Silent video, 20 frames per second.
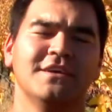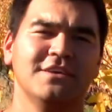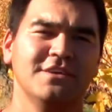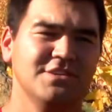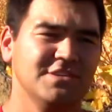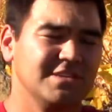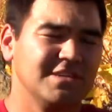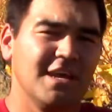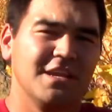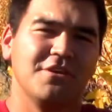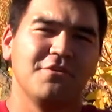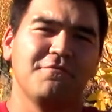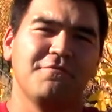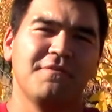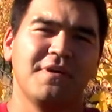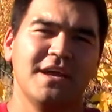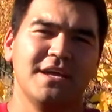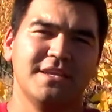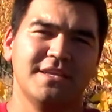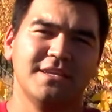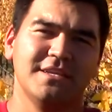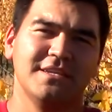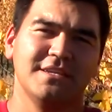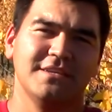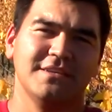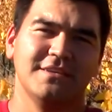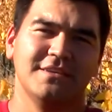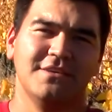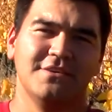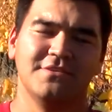You just gotta go find
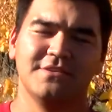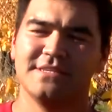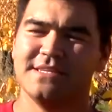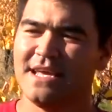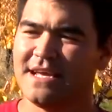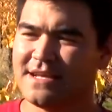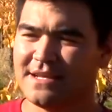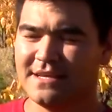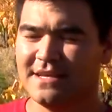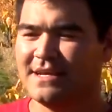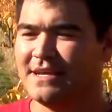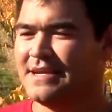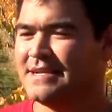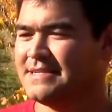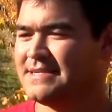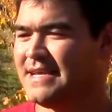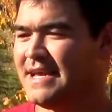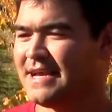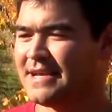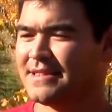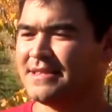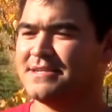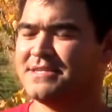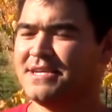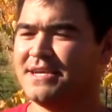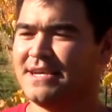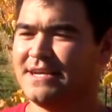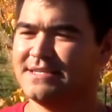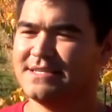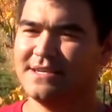it, you know. Take the
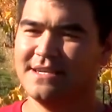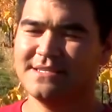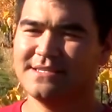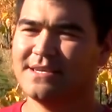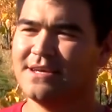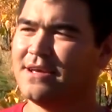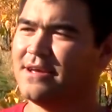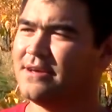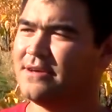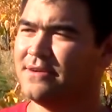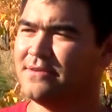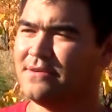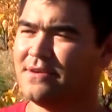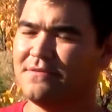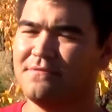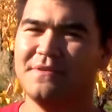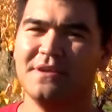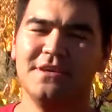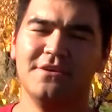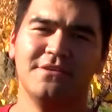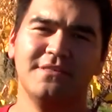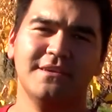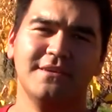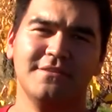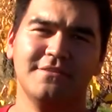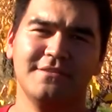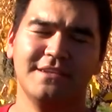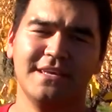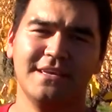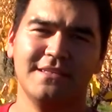chance. And I saw a video the
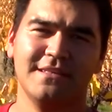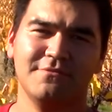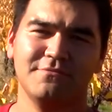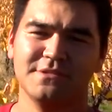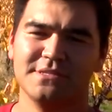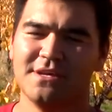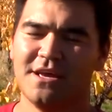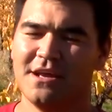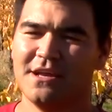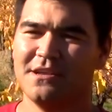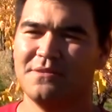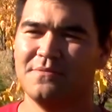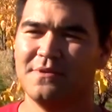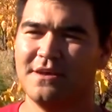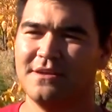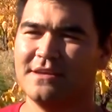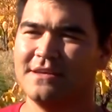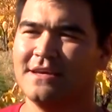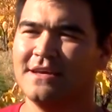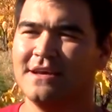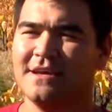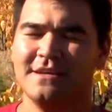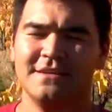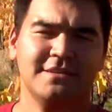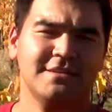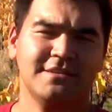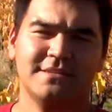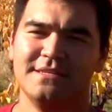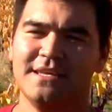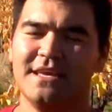other day that was talking about
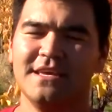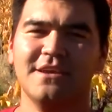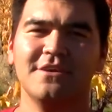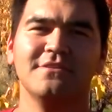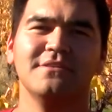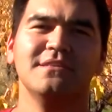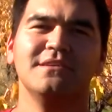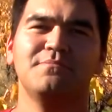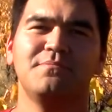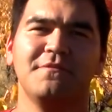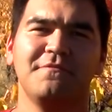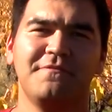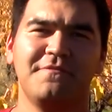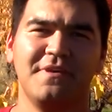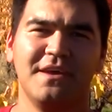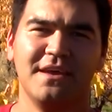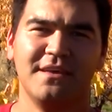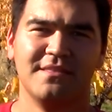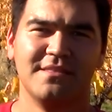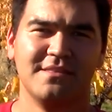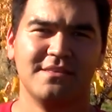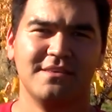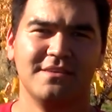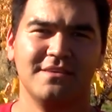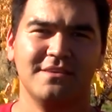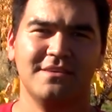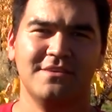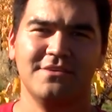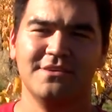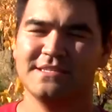take your leap of faith.
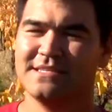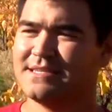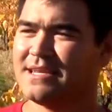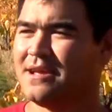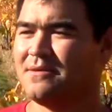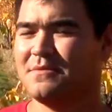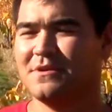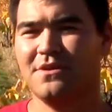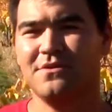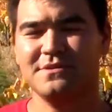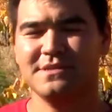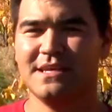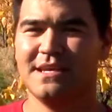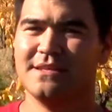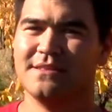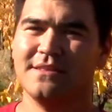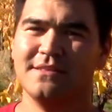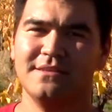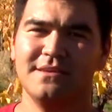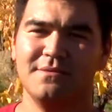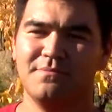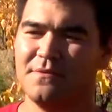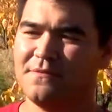You know, it's time to go take the leap.